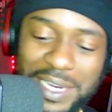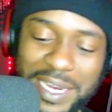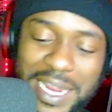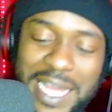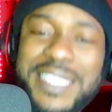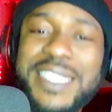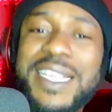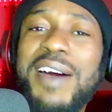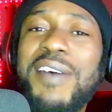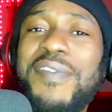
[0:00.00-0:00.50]

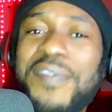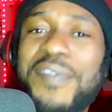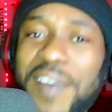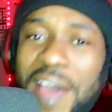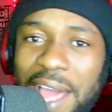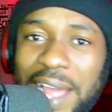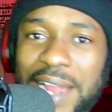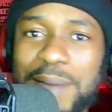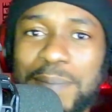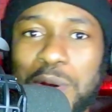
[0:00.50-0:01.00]
That's a
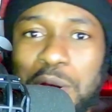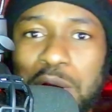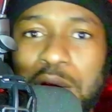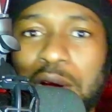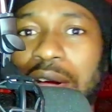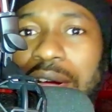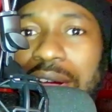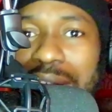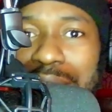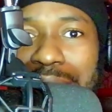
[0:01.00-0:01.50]
fact,
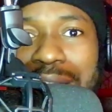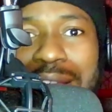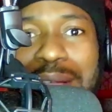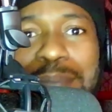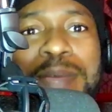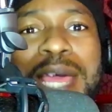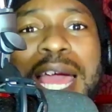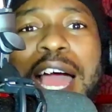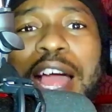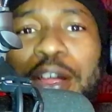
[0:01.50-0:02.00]
bro. If
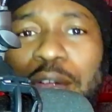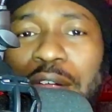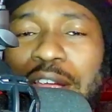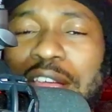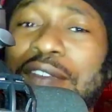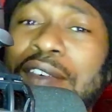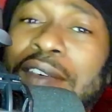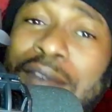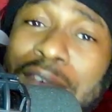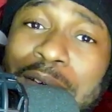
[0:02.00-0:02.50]
me agree,
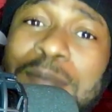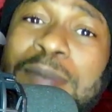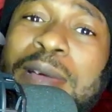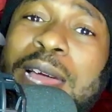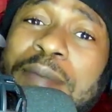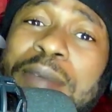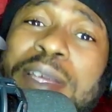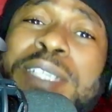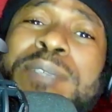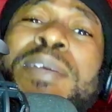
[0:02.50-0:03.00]
if it was my
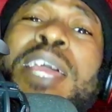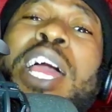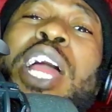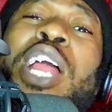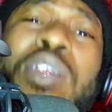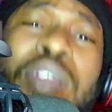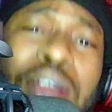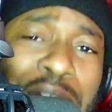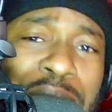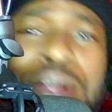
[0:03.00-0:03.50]
bitch, me
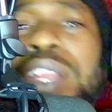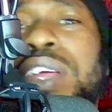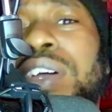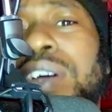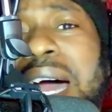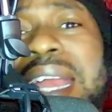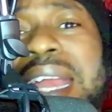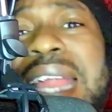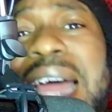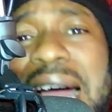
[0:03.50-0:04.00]
agree with you.
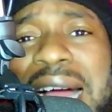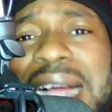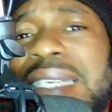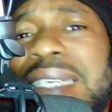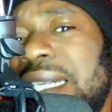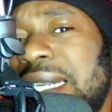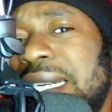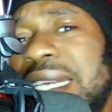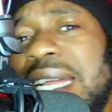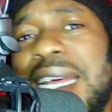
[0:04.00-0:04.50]
A dog
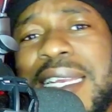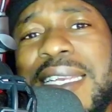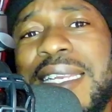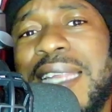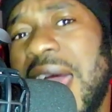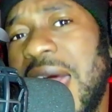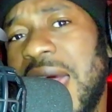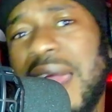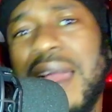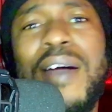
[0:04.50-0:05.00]
shit, that
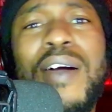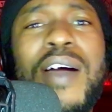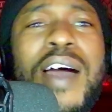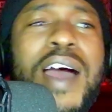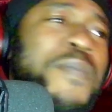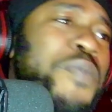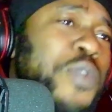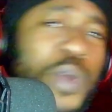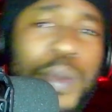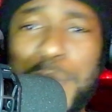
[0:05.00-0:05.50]
dog. I
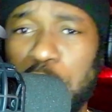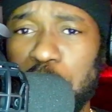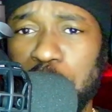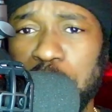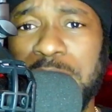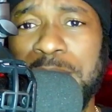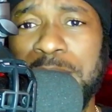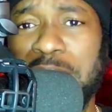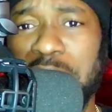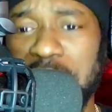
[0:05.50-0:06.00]
want to, man, go
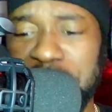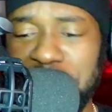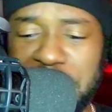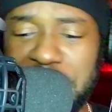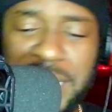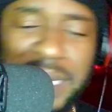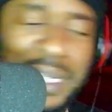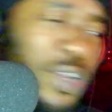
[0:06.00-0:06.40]
to me, go defend it.